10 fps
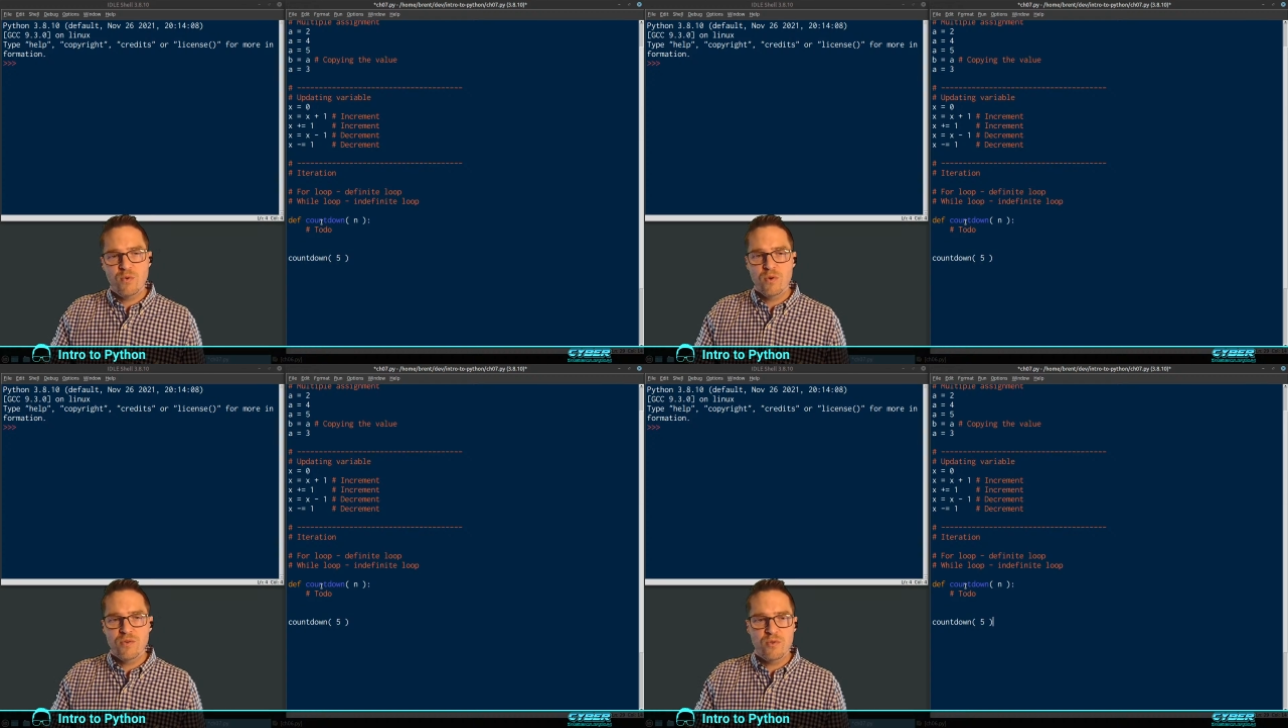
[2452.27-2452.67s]

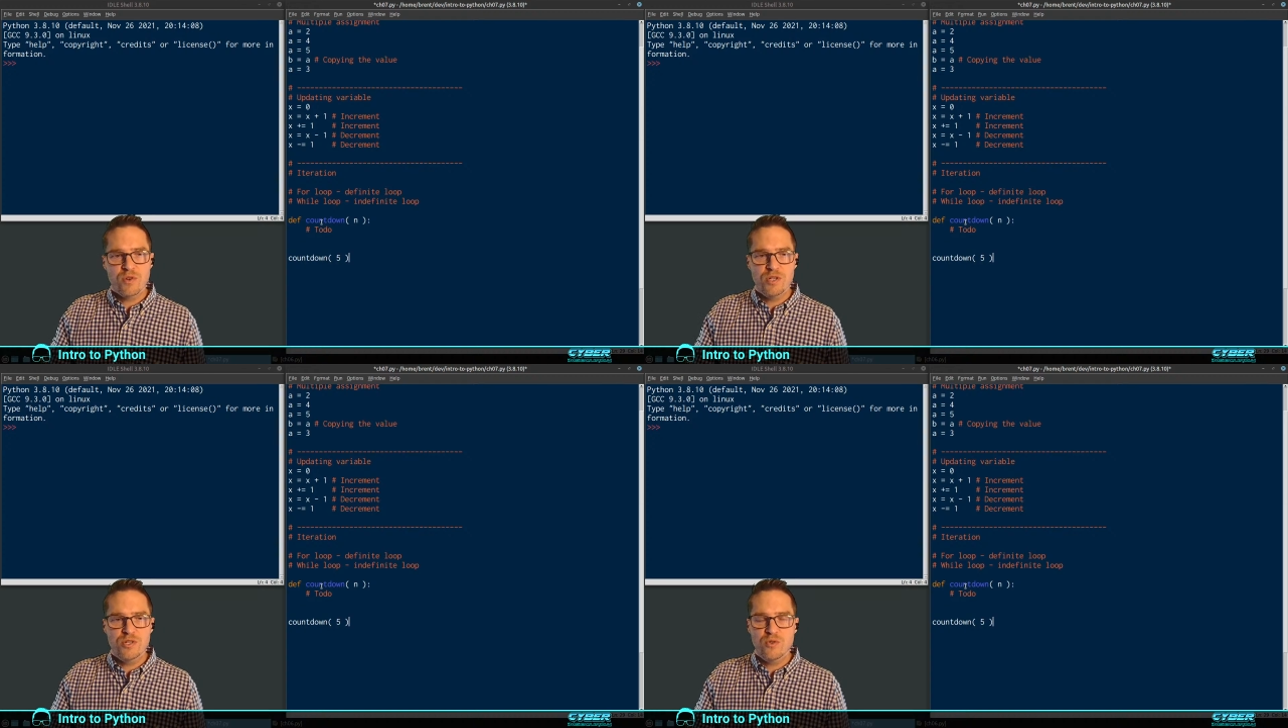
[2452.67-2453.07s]
4,
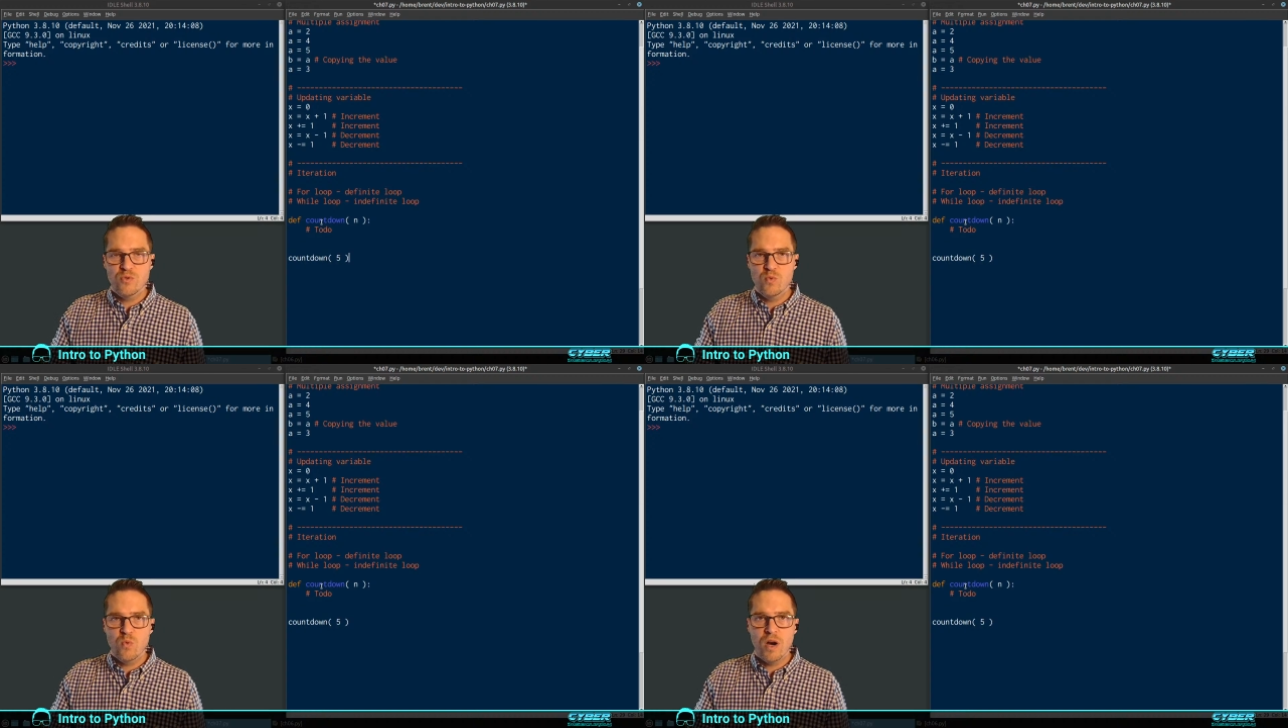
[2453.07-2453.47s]
3,
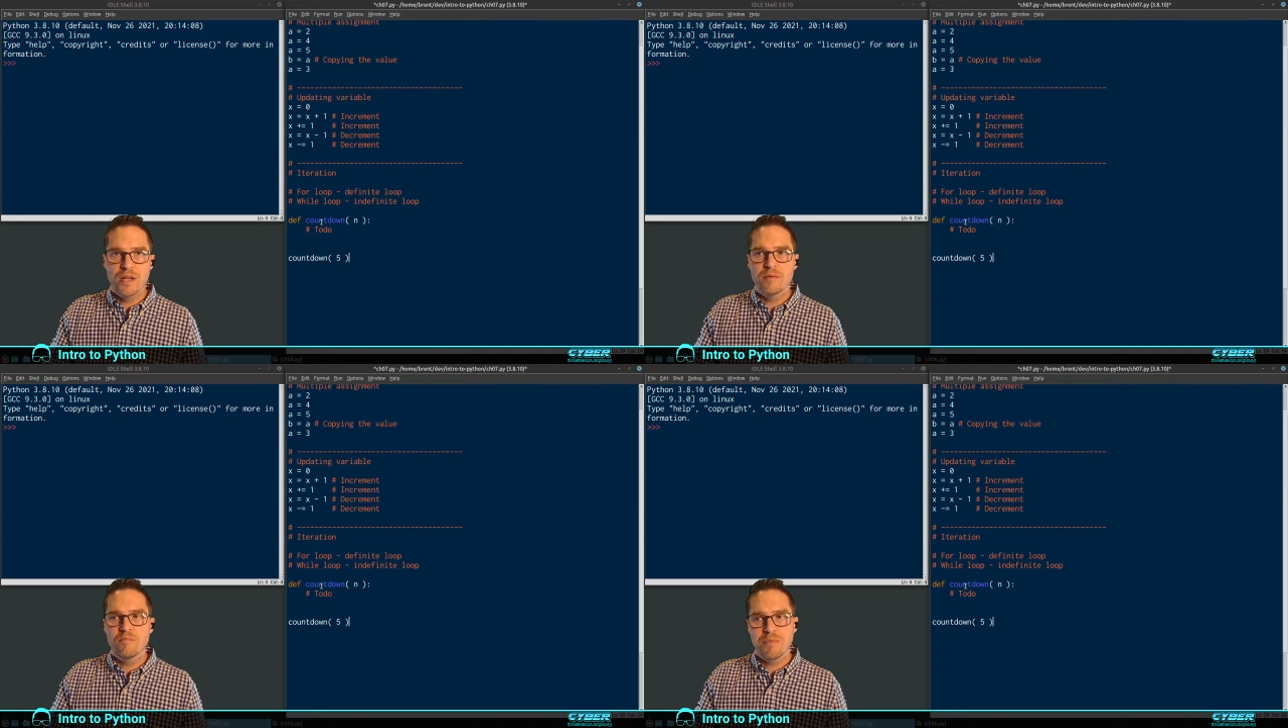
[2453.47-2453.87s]
2,
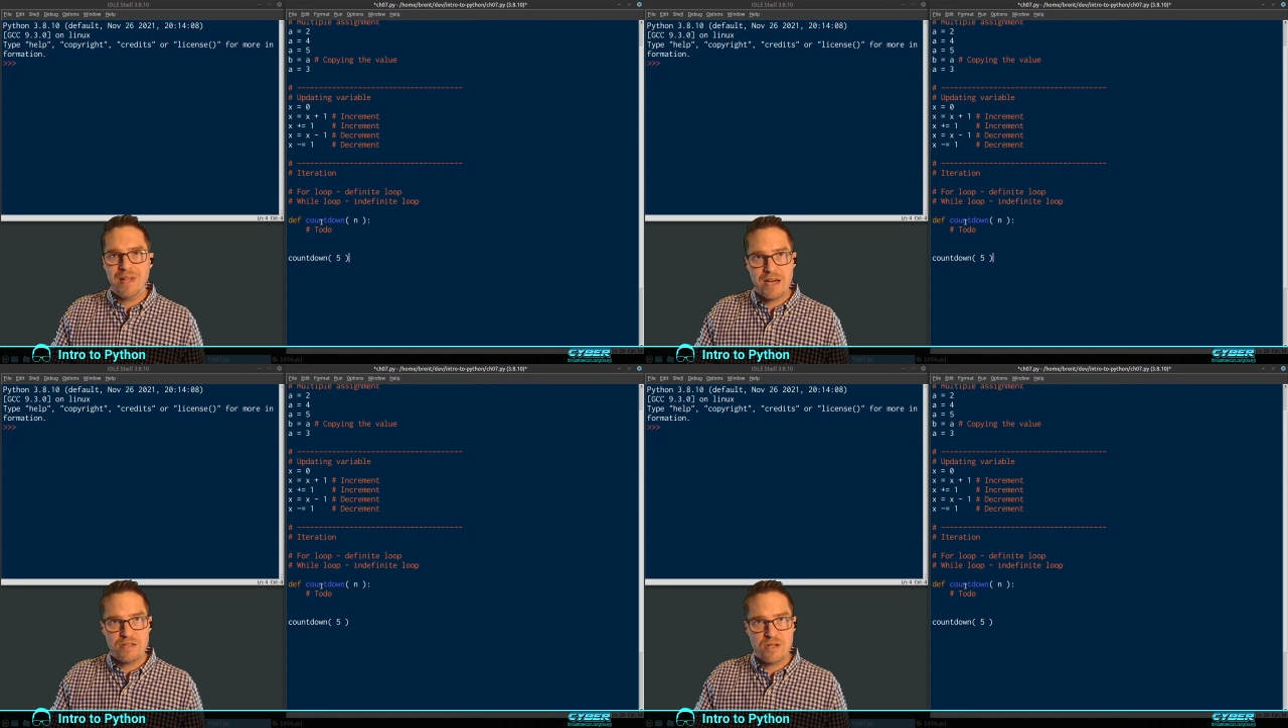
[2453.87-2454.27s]
1,
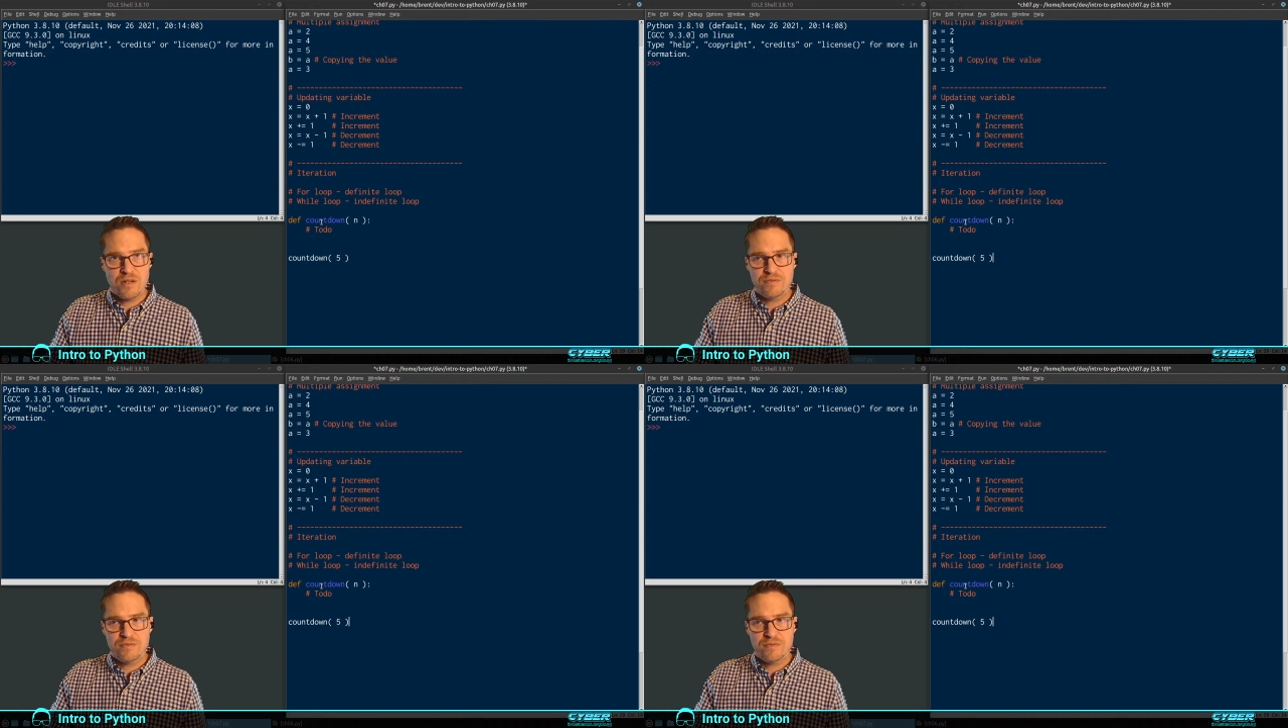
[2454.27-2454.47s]
blast off,